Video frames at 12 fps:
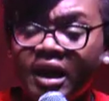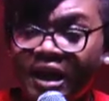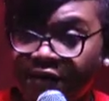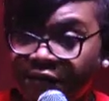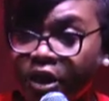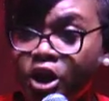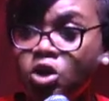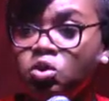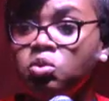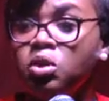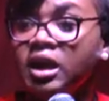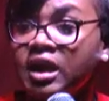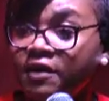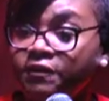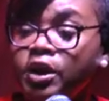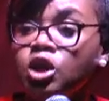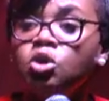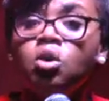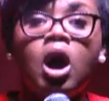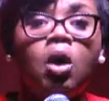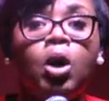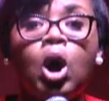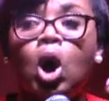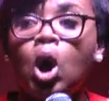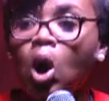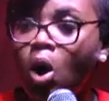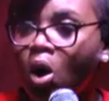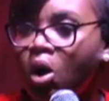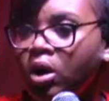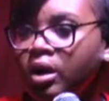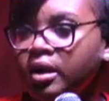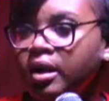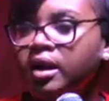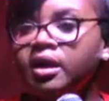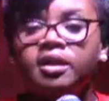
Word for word: giving you, giving you our all